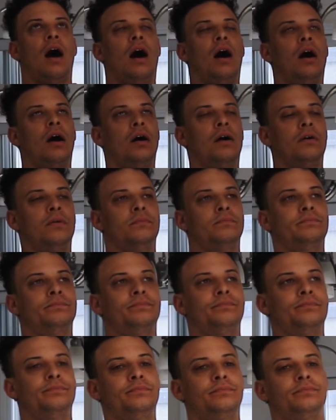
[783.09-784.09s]

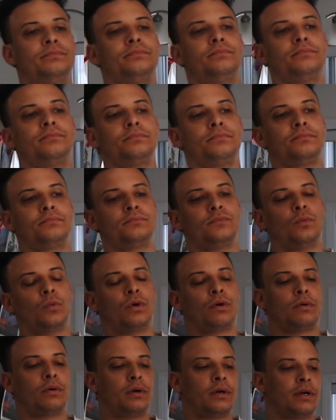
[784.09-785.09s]
we
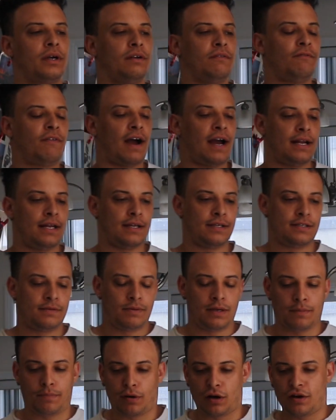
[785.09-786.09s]
were invited to
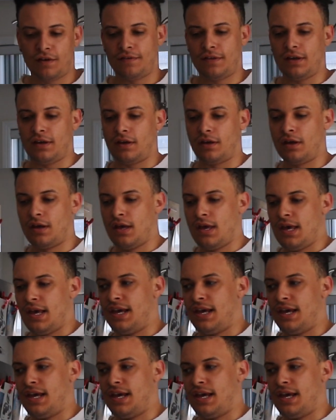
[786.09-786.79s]
be a part of the